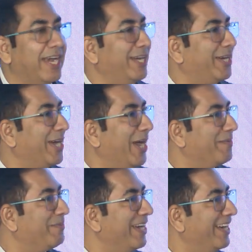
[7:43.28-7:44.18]
credit
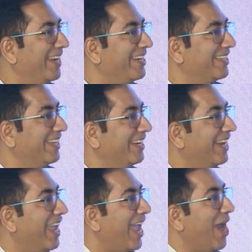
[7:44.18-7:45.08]
card penetration
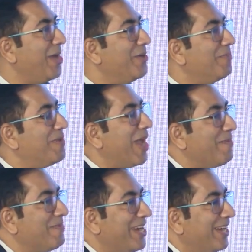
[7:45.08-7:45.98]
and
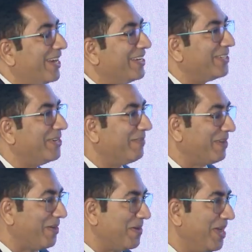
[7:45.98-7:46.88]
UPI penetration of
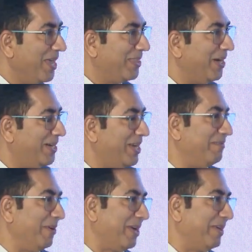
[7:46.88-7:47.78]
around
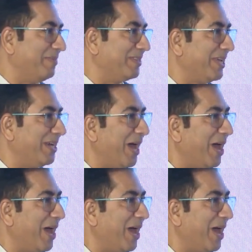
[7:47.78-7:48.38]
30-40%.